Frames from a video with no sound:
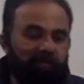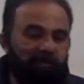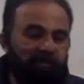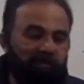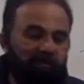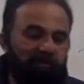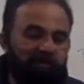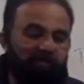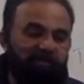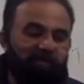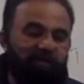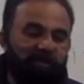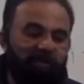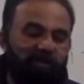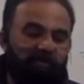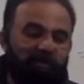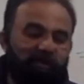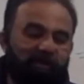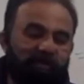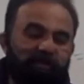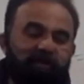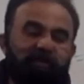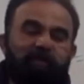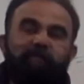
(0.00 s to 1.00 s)
The timing
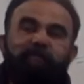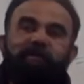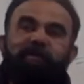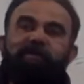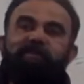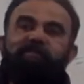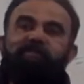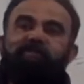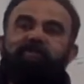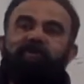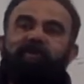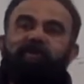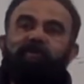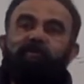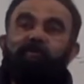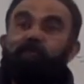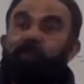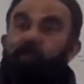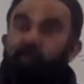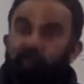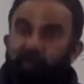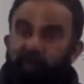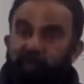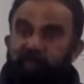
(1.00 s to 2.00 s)
depends on
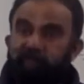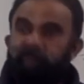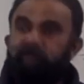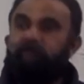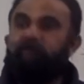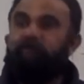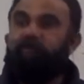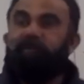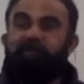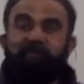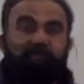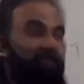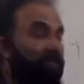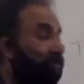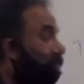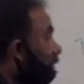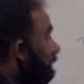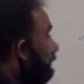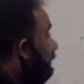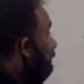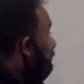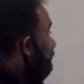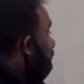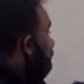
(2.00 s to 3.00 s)
what mass you put in. So
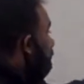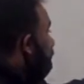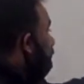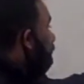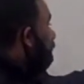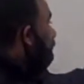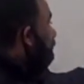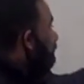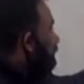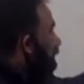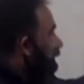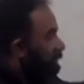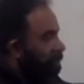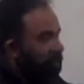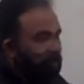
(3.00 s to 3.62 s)
that is the oscillation